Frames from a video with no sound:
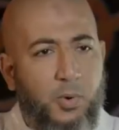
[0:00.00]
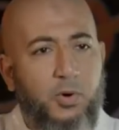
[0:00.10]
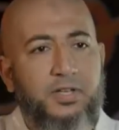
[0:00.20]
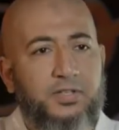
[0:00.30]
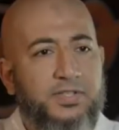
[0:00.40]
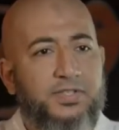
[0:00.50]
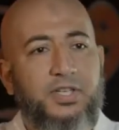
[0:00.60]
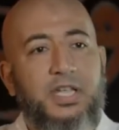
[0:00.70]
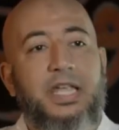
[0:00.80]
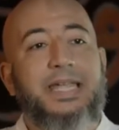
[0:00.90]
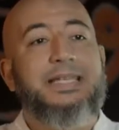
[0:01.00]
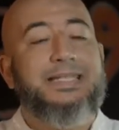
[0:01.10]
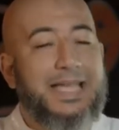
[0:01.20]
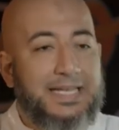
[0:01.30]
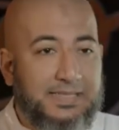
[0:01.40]
porn industry
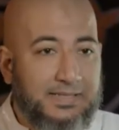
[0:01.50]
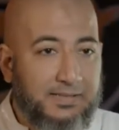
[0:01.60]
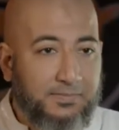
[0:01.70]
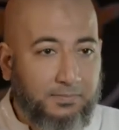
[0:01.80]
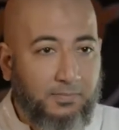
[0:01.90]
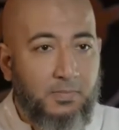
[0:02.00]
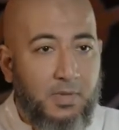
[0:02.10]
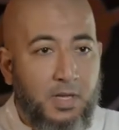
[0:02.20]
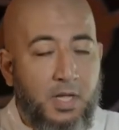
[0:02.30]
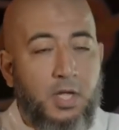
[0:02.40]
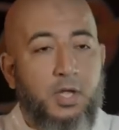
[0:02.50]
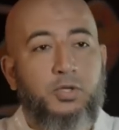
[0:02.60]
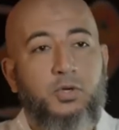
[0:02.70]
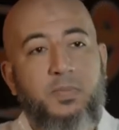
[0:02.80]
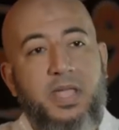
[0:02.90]
intends
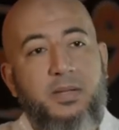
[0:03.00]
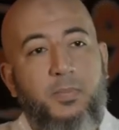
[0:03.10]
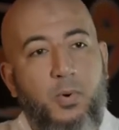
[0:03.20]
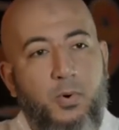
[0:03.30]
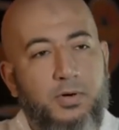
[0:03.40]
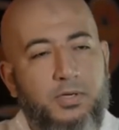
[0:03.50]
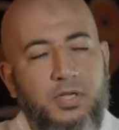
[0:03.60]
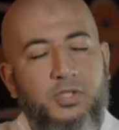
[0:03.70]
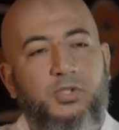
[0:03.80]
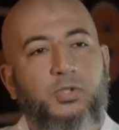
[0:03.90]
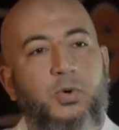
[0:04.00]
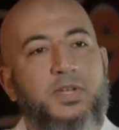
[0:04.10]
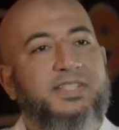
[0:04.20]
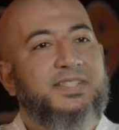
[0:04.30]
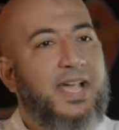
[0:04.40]
to make porn so
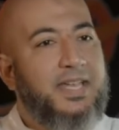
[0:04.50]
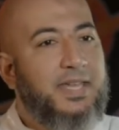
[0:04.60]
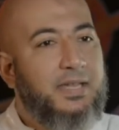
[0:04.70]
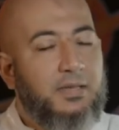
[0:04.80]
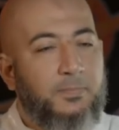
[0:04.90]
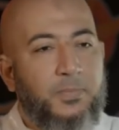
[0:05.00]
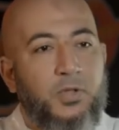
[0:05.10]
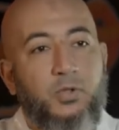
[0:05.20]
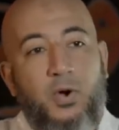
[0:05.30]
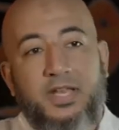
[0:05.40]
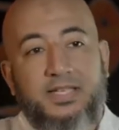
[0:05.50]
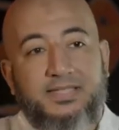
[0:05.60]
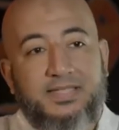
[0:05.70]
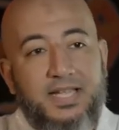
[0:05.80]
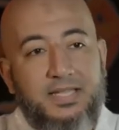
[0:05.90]
exciting to an
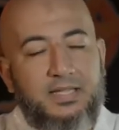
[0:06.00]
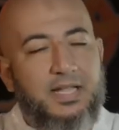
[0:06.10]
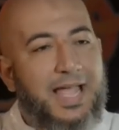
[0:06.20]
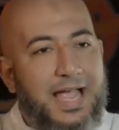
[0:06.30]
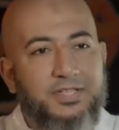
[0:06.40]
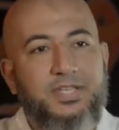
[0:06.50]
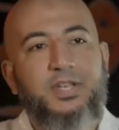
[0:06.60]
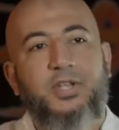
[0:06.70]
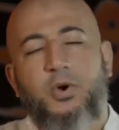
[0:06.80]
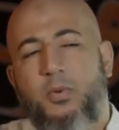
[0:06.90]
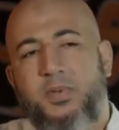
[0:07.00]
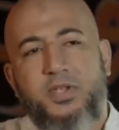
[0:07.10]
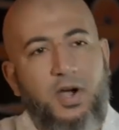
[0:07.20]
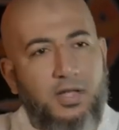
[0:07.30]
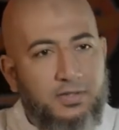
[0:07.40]
extent that actually they go
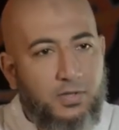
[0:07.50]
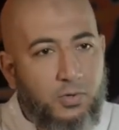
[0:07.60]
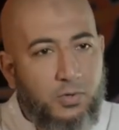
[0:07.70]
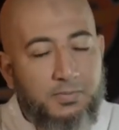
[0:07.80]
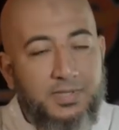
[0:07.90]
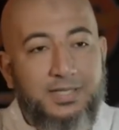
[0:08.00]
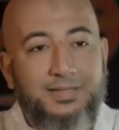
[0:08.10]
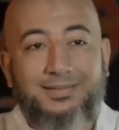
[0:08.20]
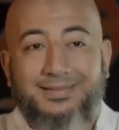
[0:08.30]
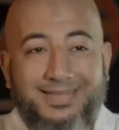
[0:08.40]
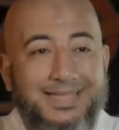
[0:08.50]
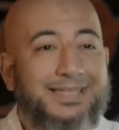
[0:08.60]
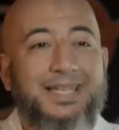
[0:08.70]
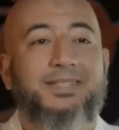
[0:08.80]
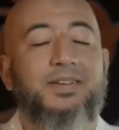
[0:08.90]
beyond the norm, that these
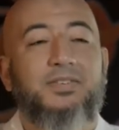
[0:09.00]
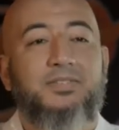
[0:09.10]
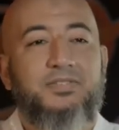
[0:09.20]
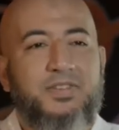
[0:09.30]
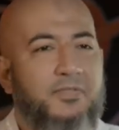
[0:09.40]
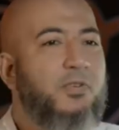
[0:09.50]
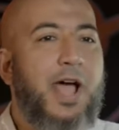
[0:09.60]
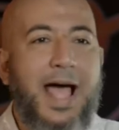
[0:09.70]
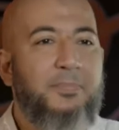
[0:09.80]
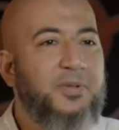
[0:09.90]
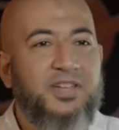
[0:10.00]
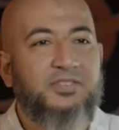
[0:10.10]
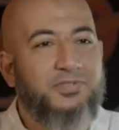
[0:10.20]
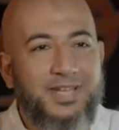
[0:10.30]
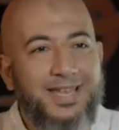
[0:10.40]
things are never happen in
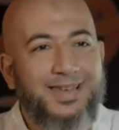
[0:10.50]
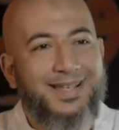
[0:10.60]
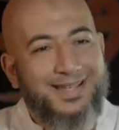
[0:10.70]
real